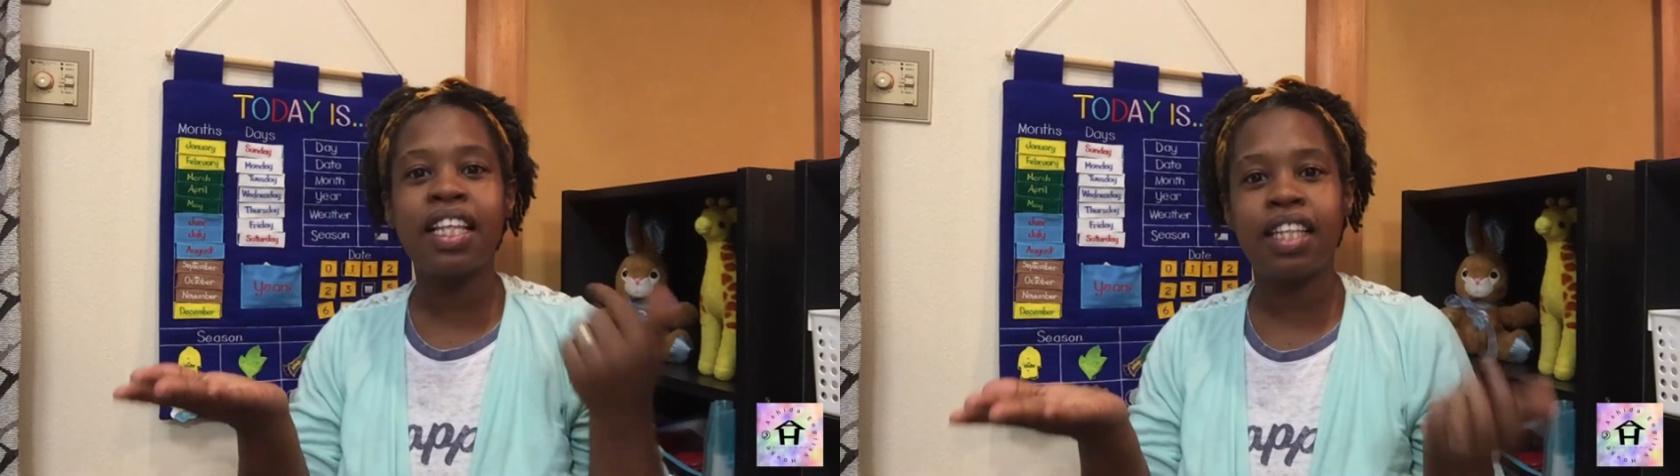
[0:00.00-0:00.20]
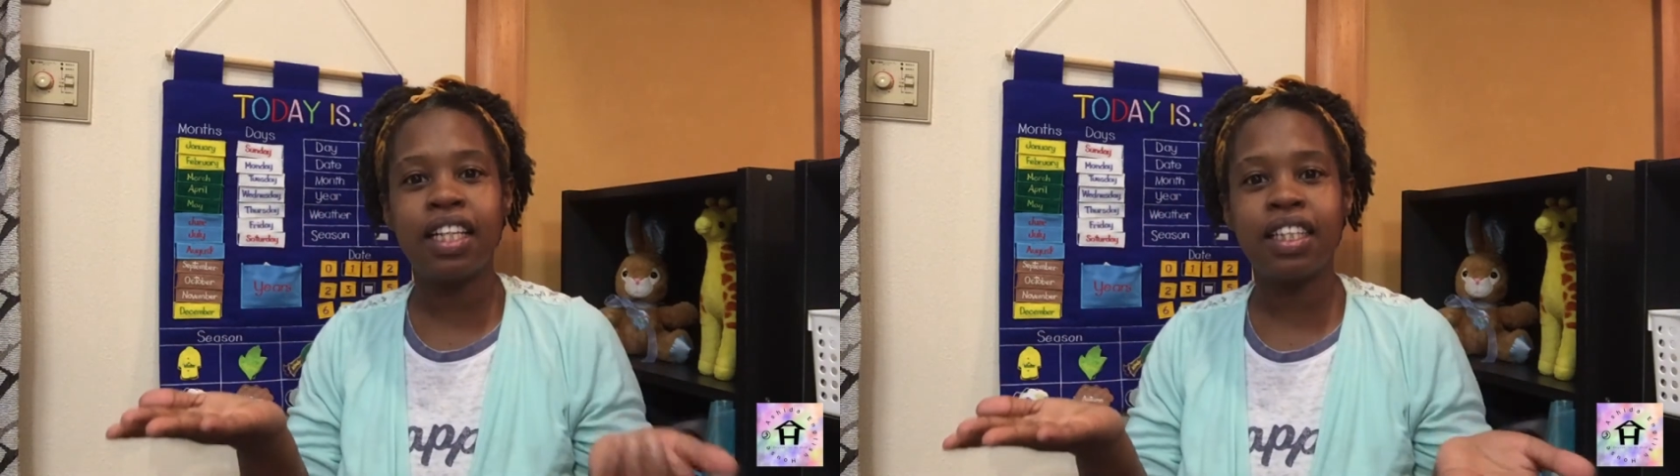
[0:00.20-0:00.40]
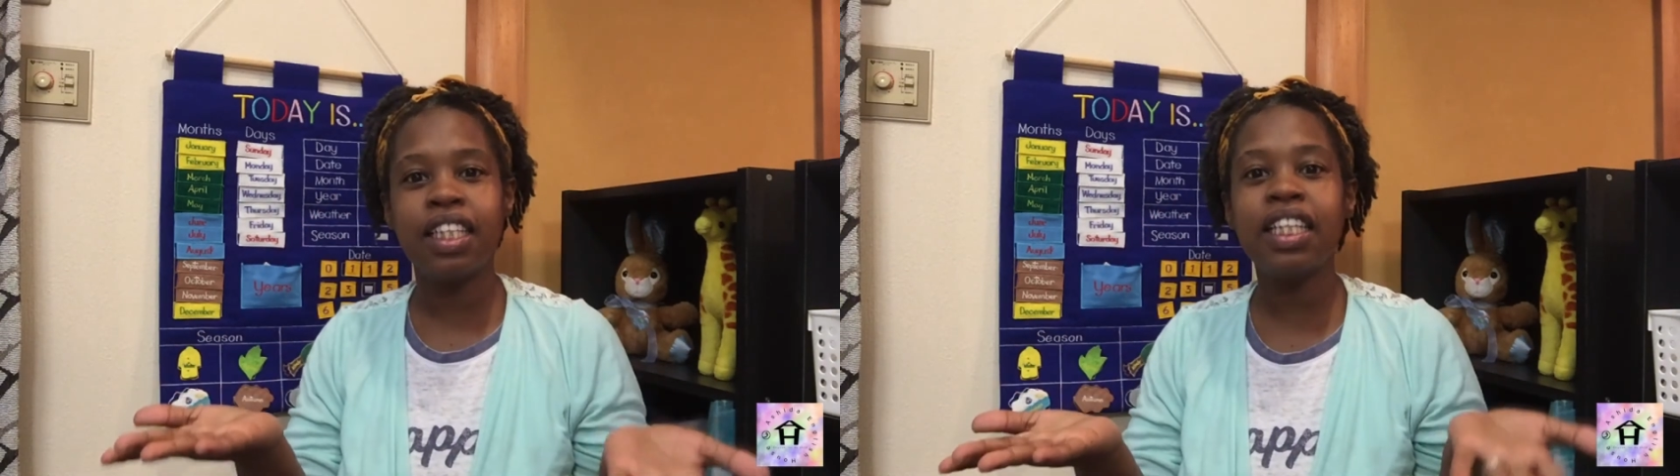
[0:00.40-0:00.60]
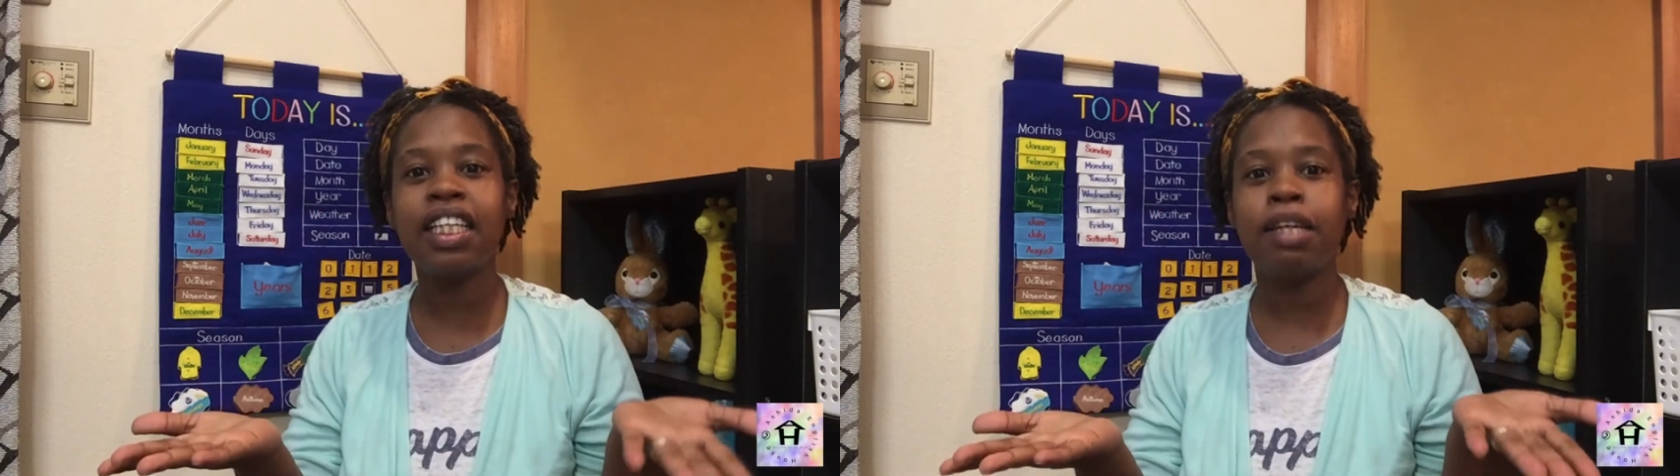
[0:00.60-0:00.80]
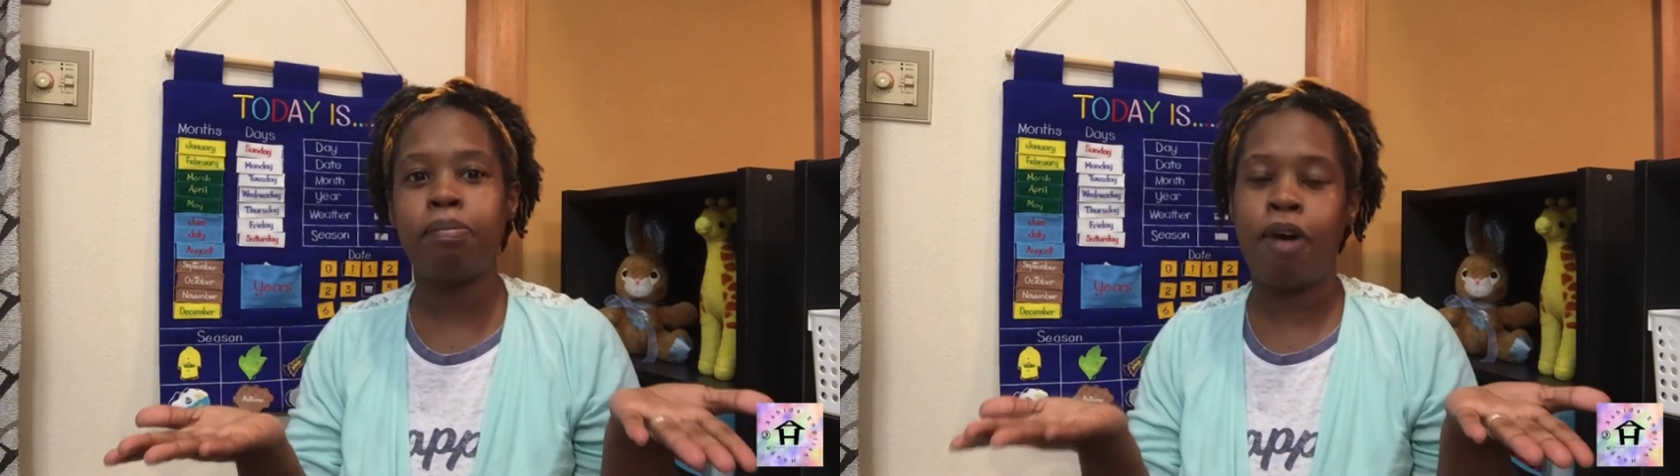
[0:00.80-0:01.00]
the
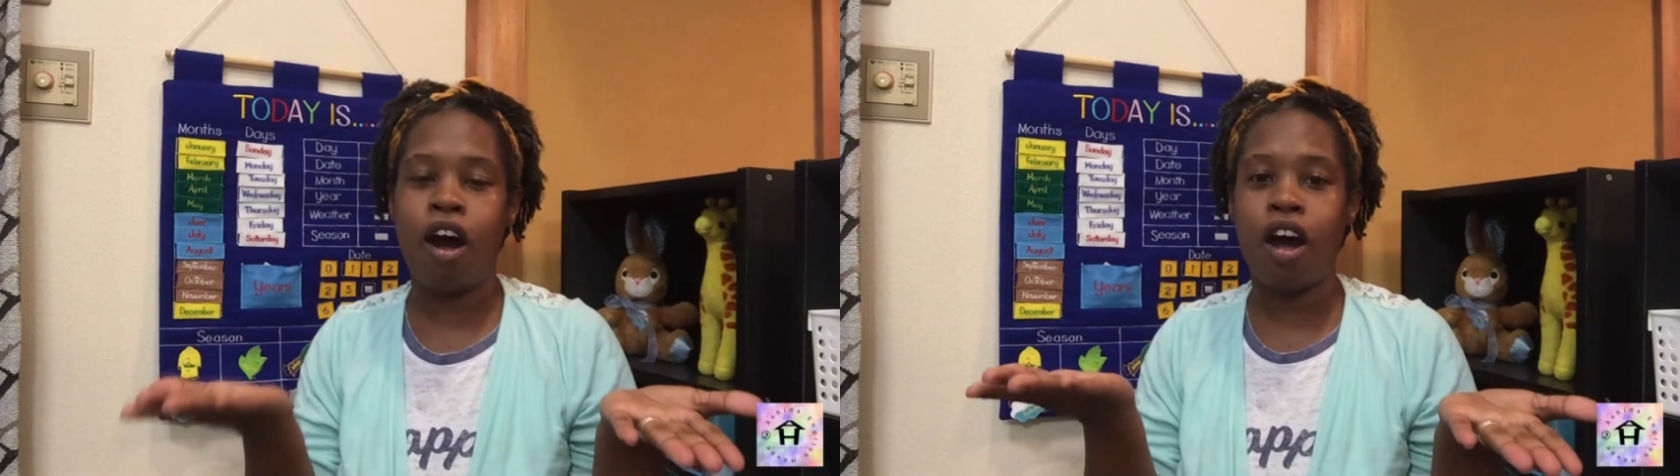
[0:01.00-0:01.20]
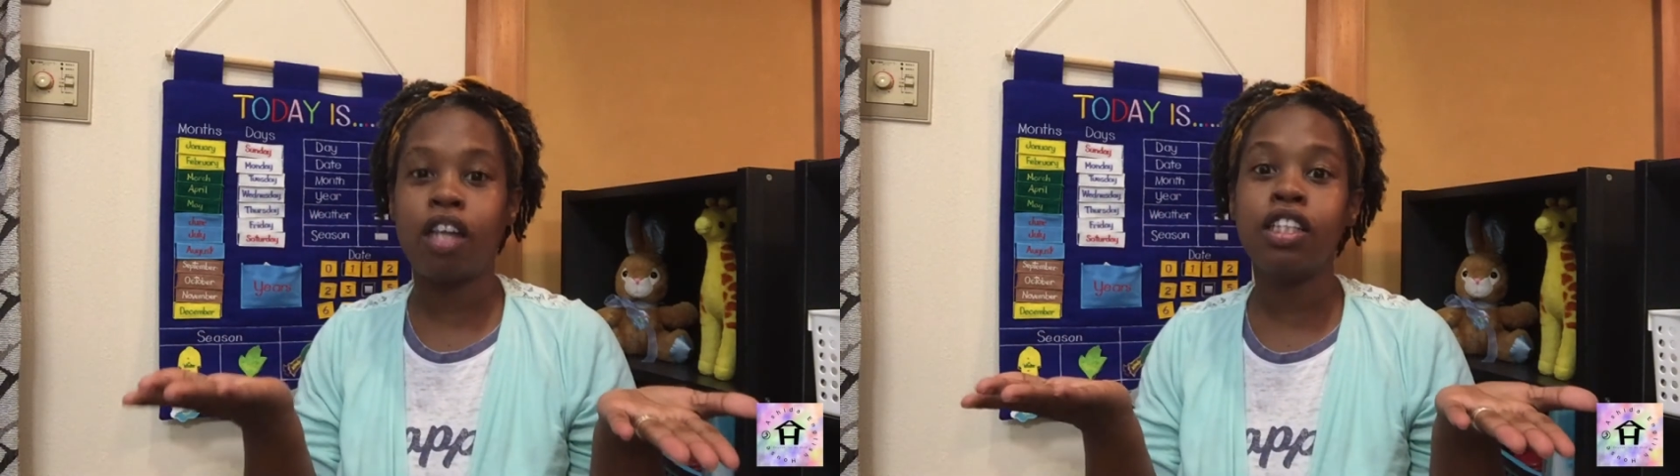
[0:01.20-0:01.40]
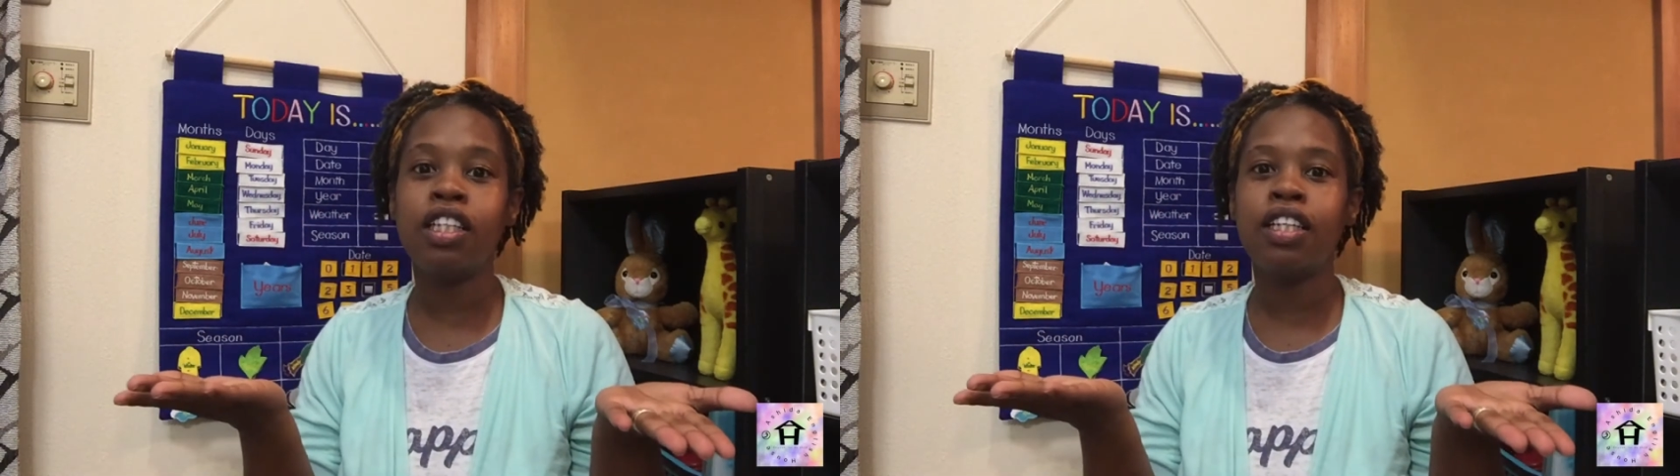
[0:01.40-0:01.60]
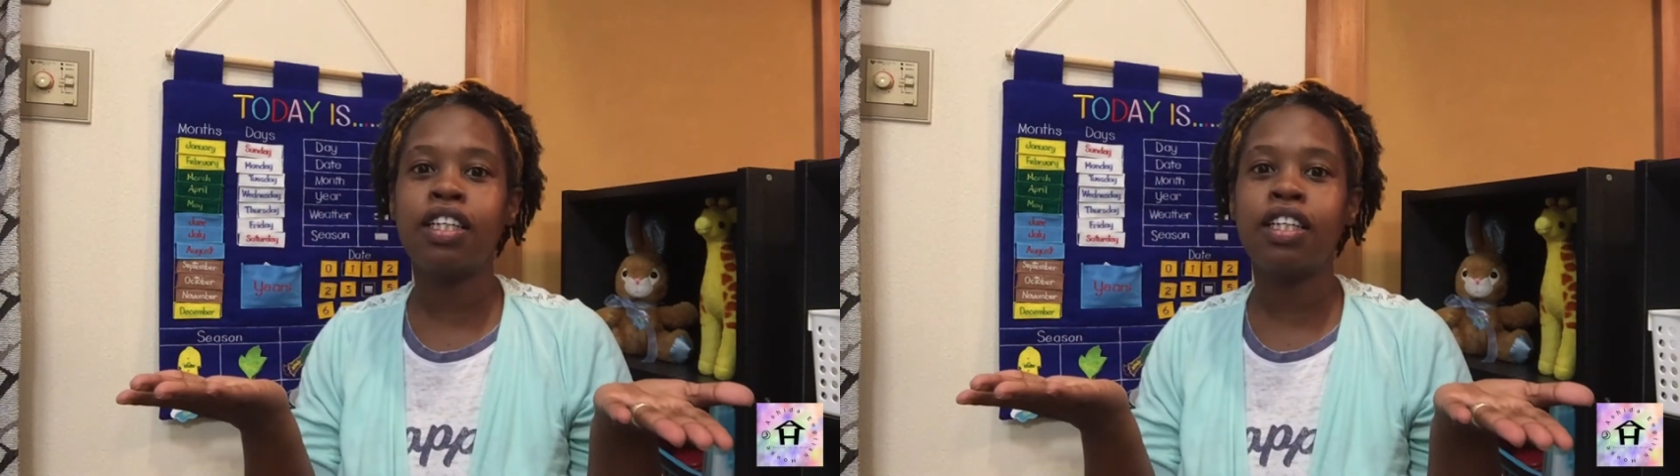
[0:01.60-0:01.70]
lily pond,